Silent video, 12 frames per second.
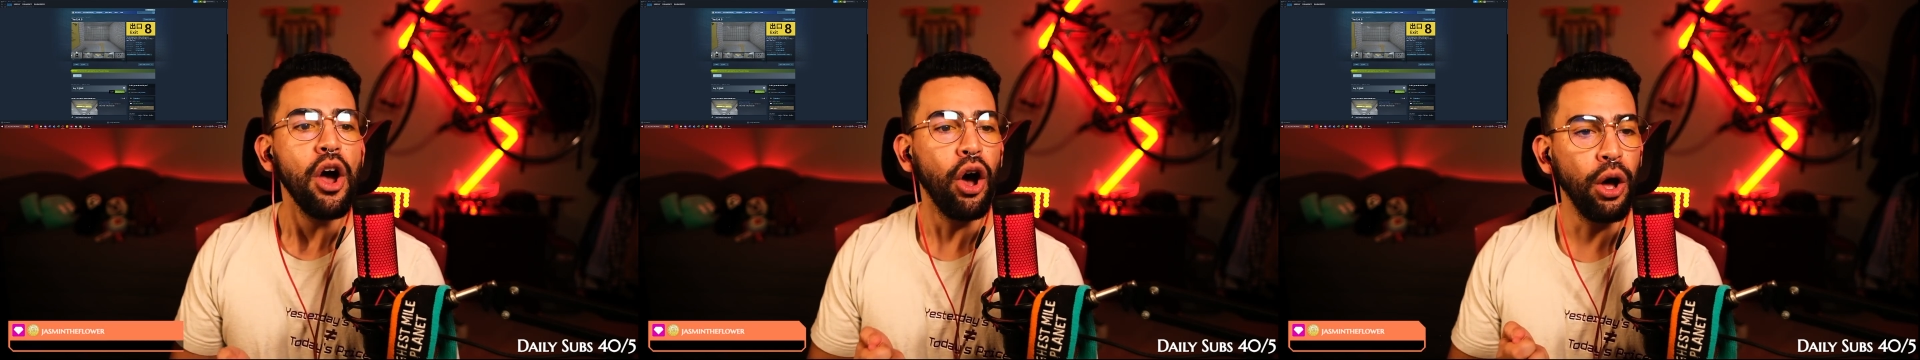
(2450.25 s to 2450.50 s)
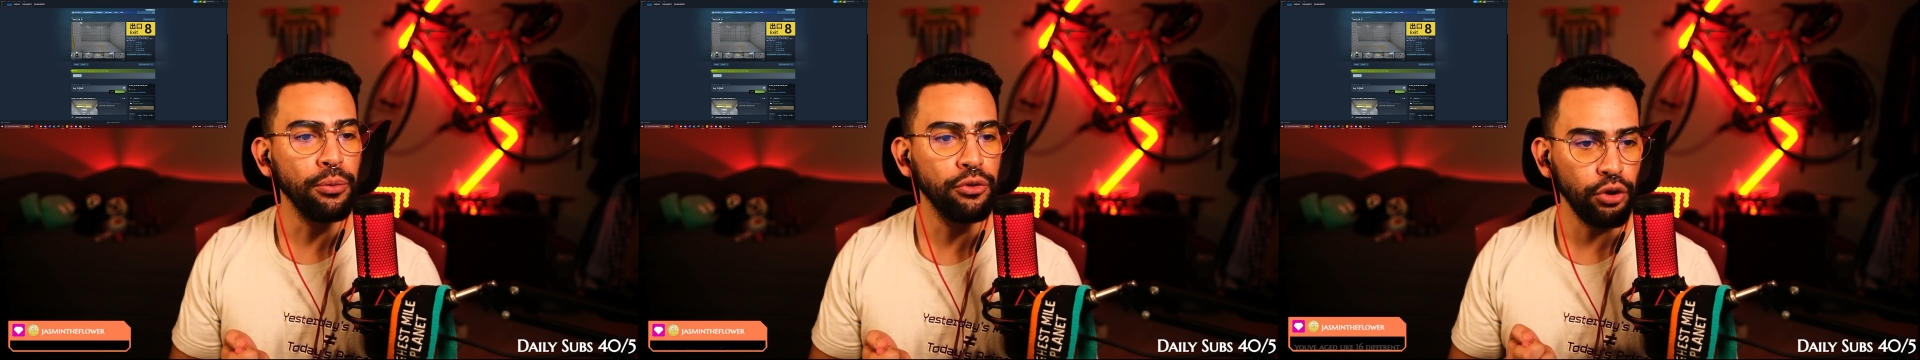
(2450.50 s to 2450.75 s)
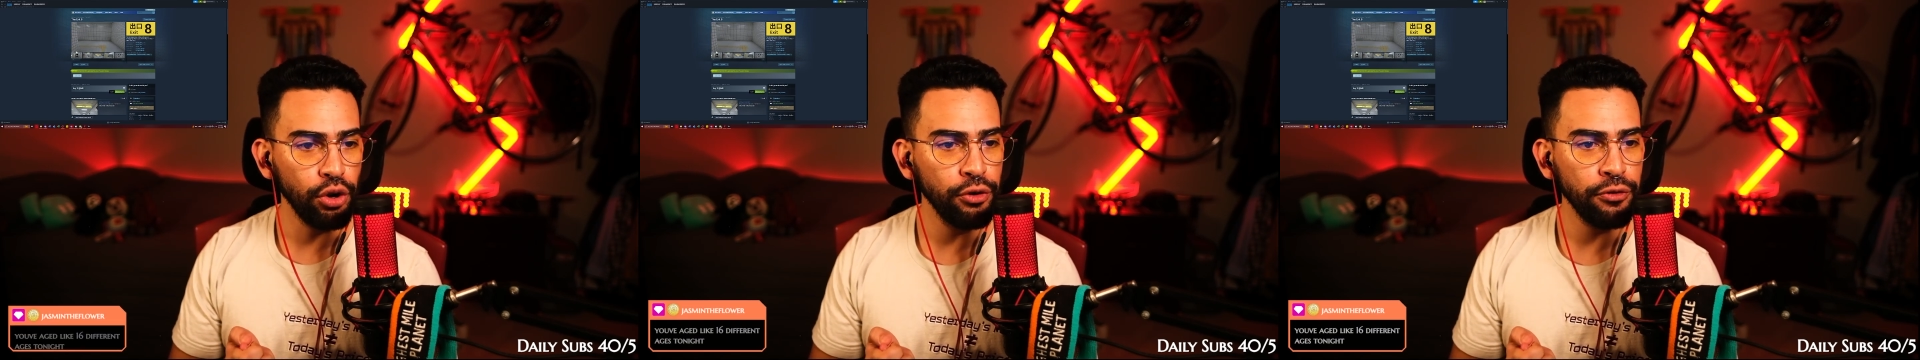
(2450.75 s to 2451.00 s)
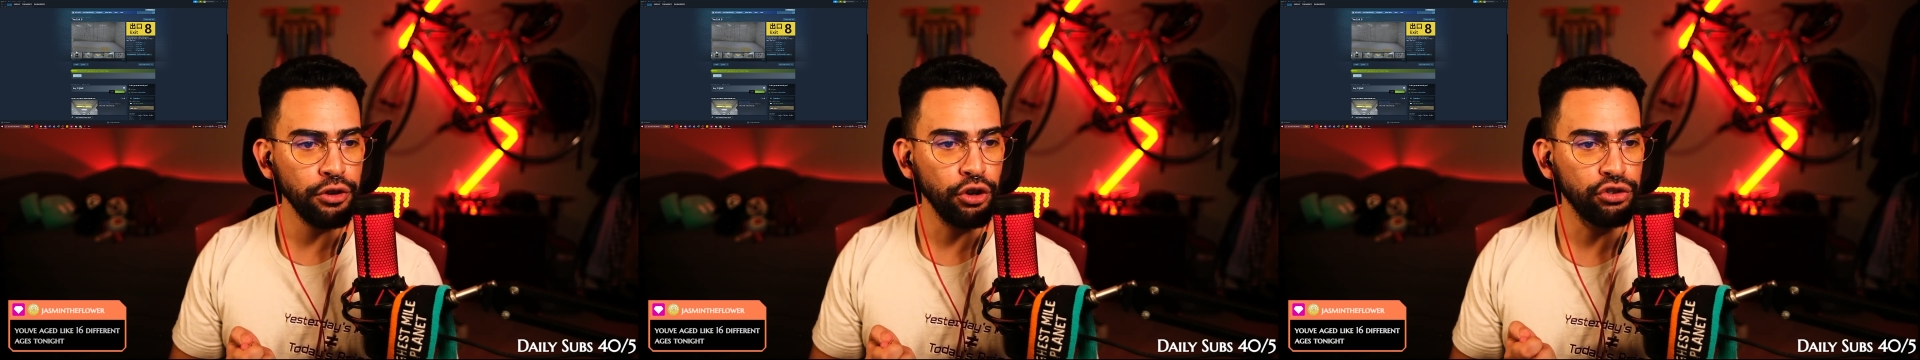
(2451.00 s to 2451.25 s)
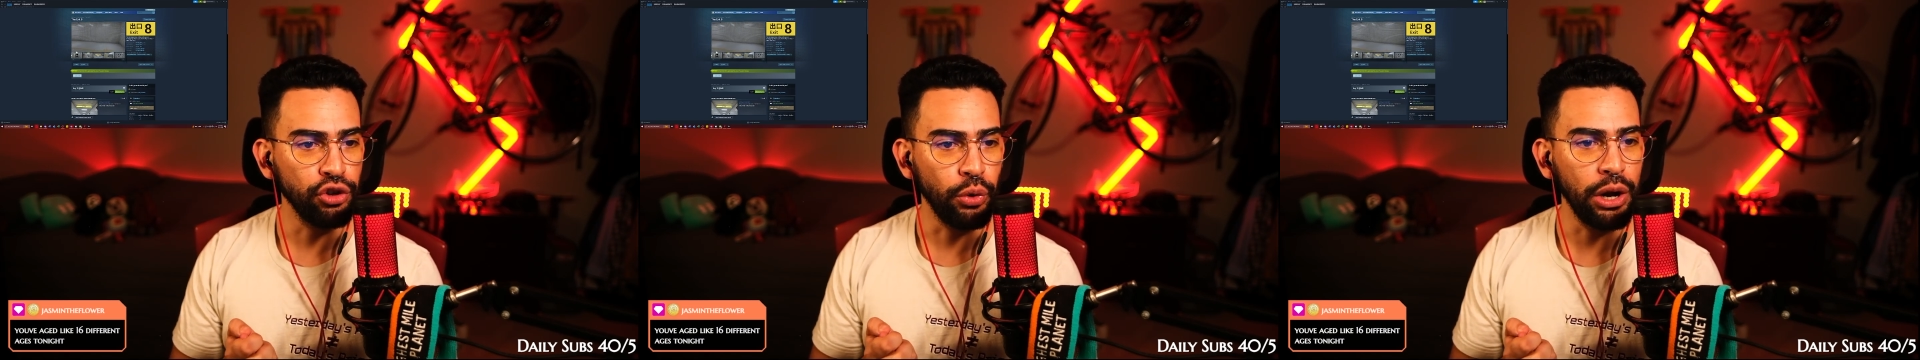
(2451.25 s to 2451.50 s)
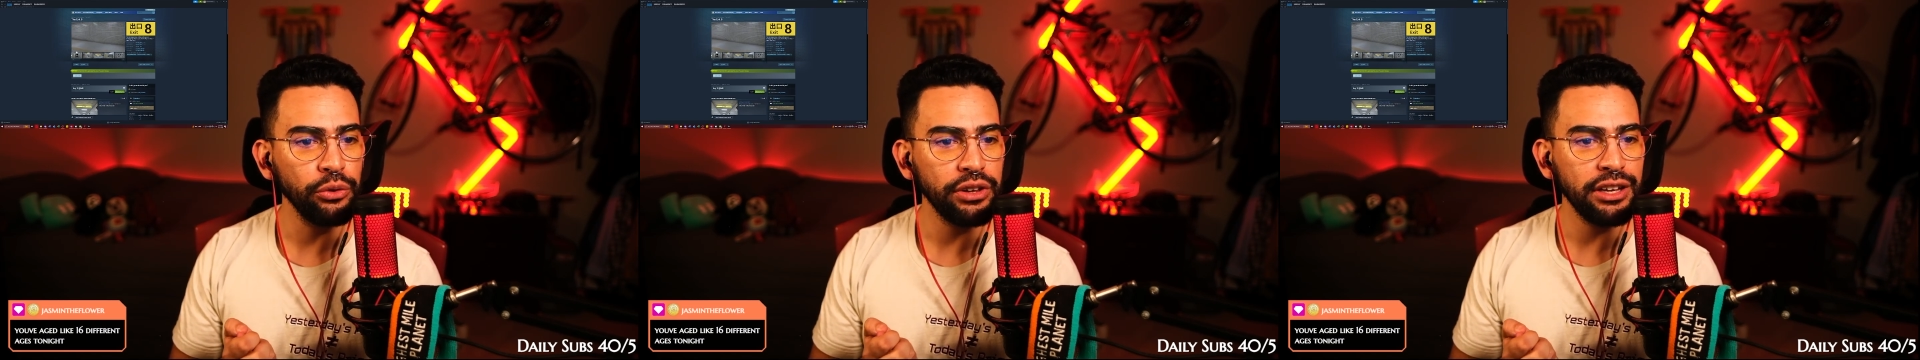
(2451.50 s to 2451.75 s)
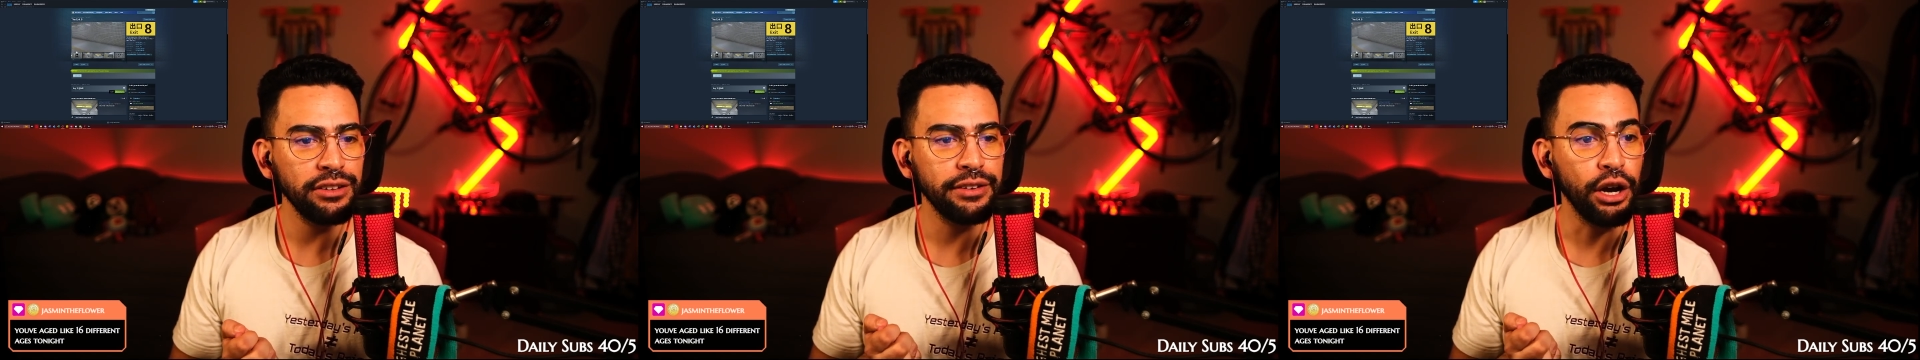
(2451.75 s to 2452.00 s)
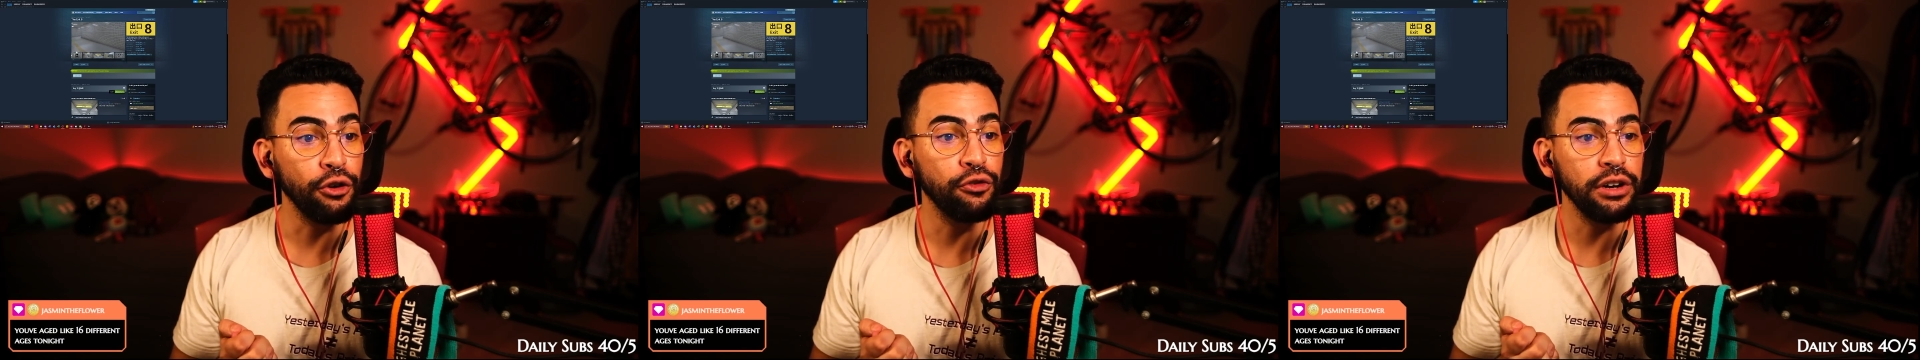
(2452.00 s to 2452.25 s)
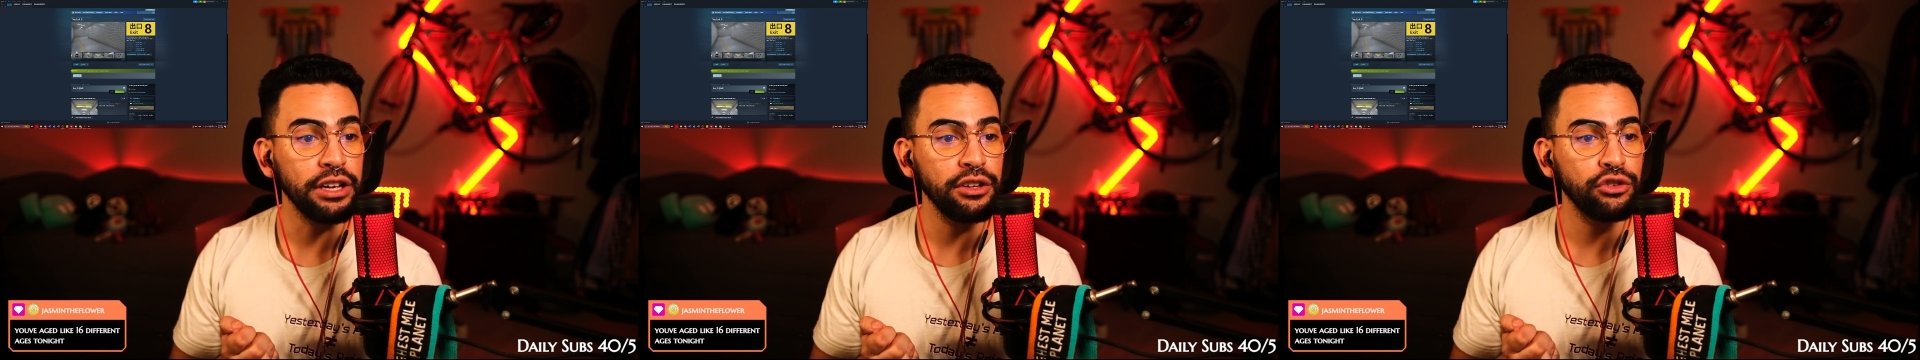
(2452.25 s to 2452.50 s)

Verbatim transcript: Observe your surroundings carefully